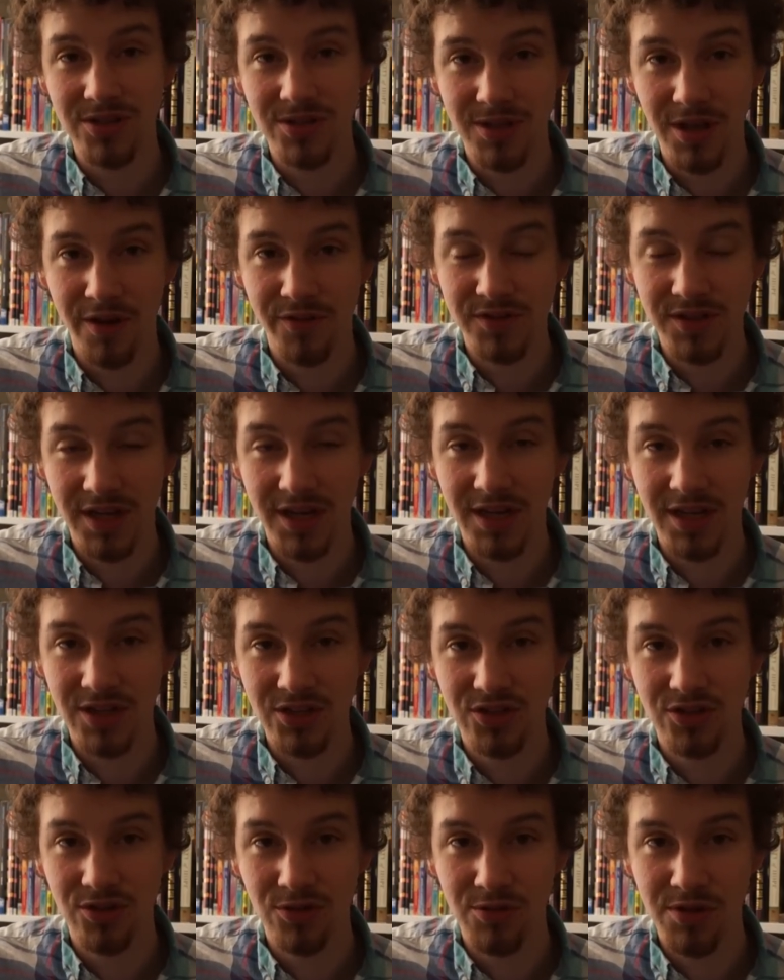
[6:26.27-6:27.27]
stuff to get
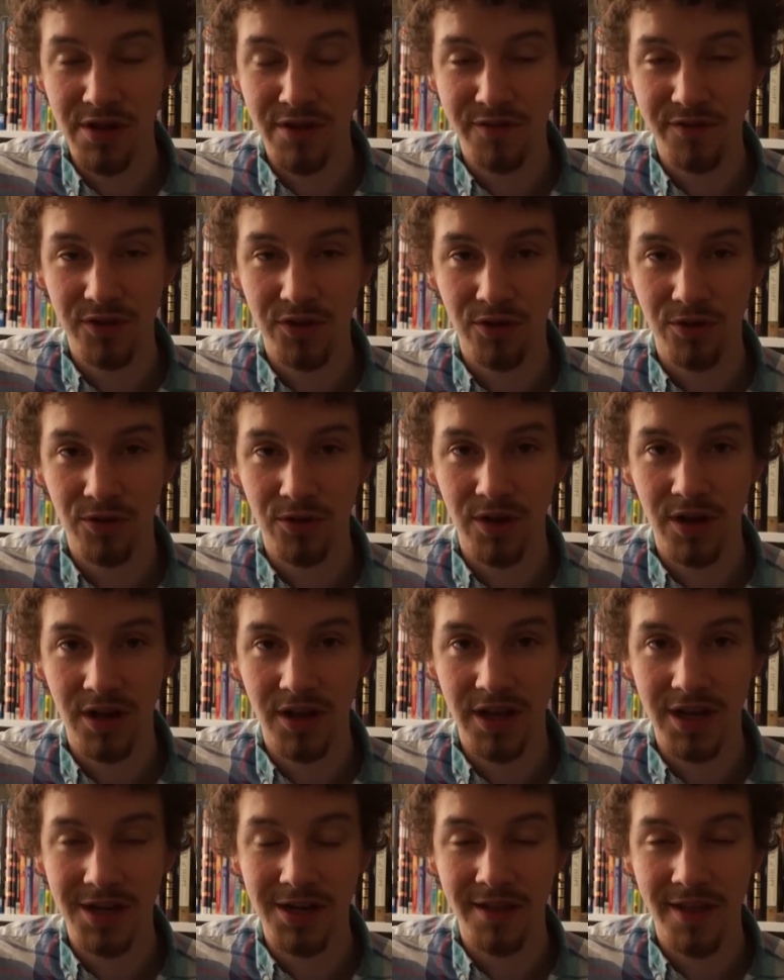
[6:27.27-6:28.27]
into if you're
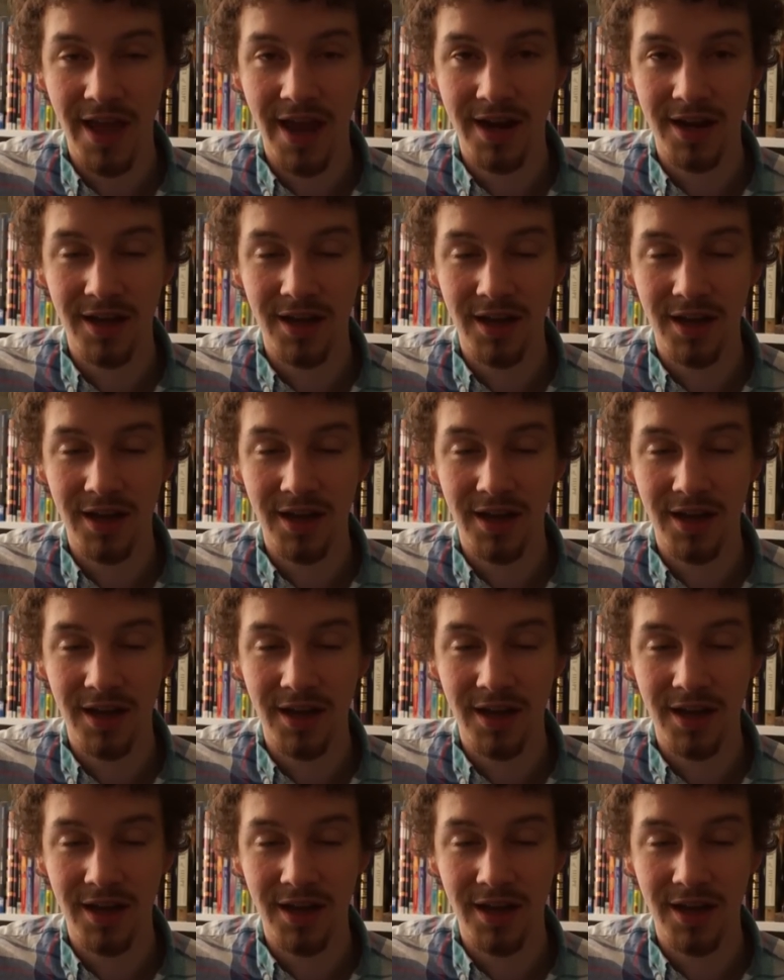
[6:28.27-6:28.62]
into that.